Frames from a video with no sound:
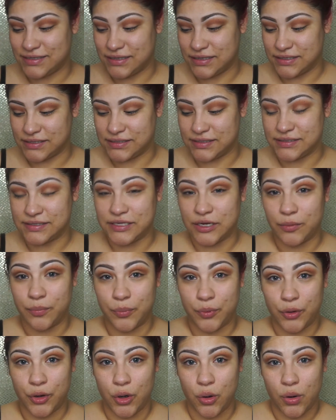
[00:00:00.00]
This is
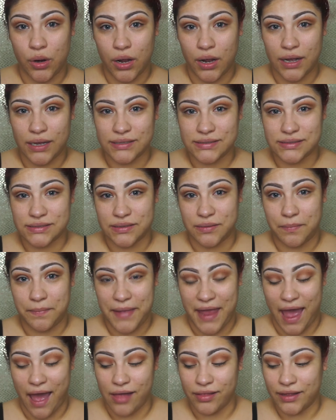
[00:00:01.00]
their Pro Custom
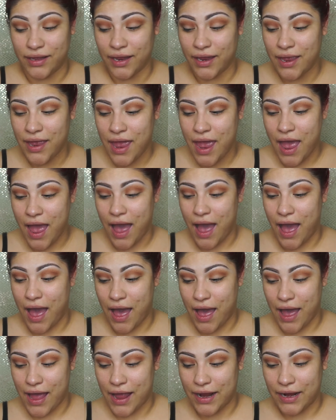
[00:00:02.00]
palette.
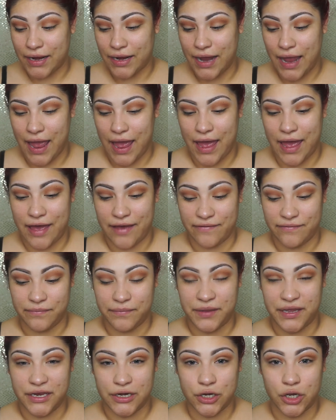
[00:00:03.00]
I have
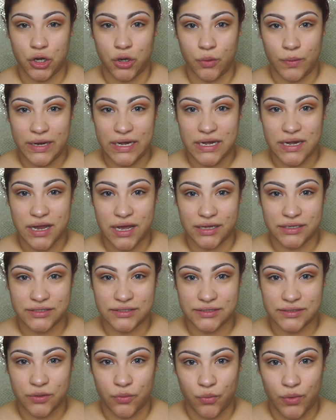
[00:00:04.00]
been going
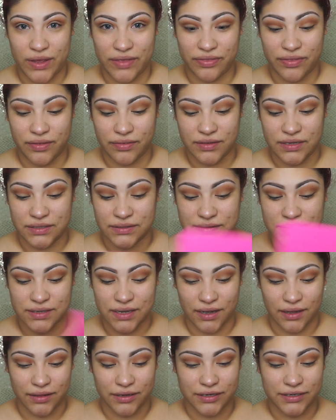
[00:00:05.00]
nuts with these
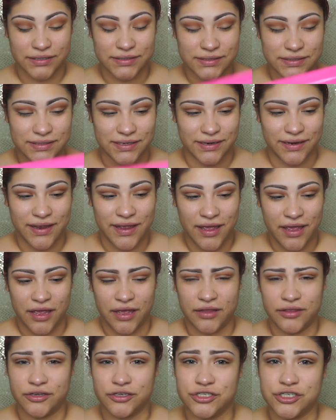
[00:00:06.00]
colors.
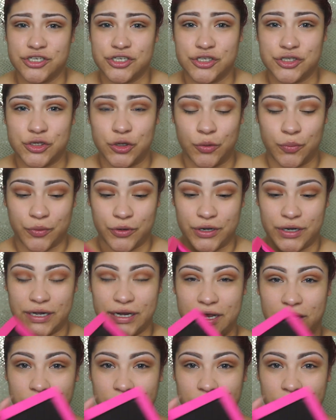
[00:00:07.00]
They're just so pretty.